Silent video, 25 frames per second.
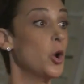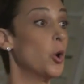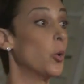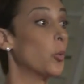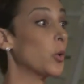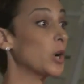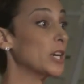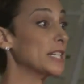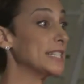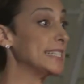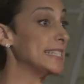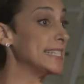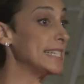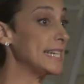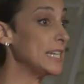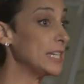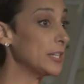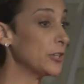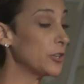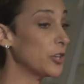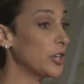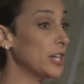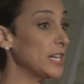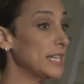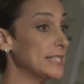We're
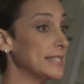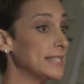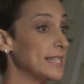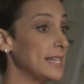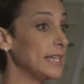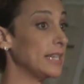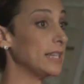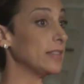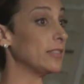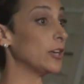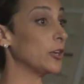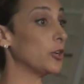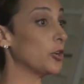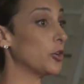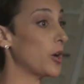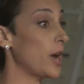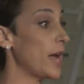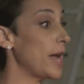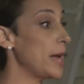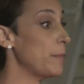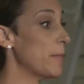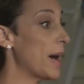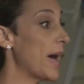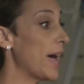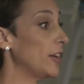decreasing the
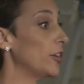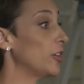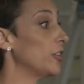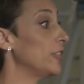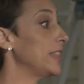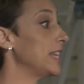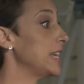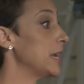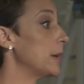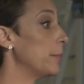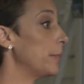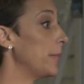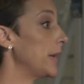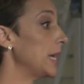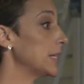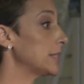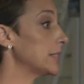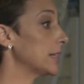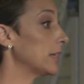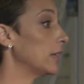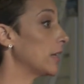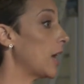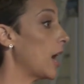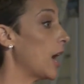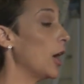gray matter in the
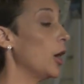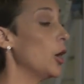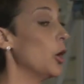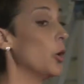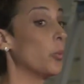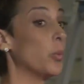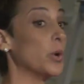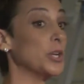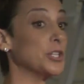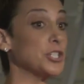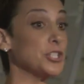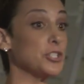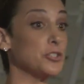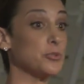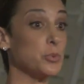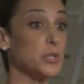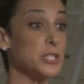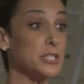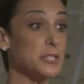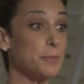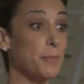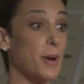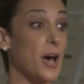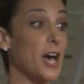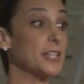amygdala, which is
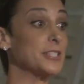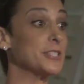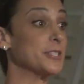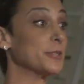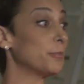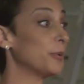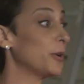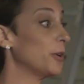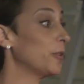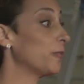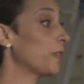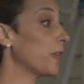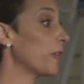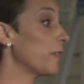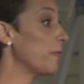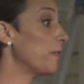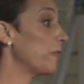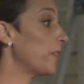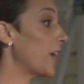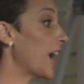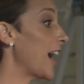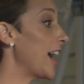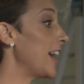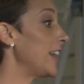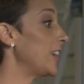responsible for
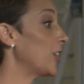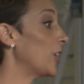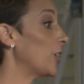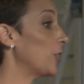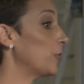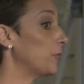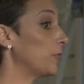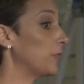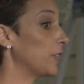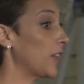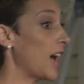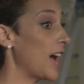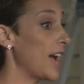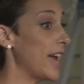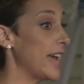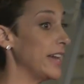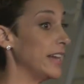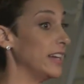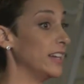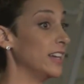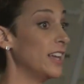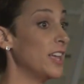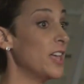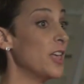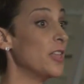fight or flight,
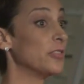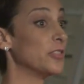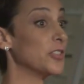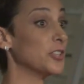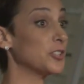the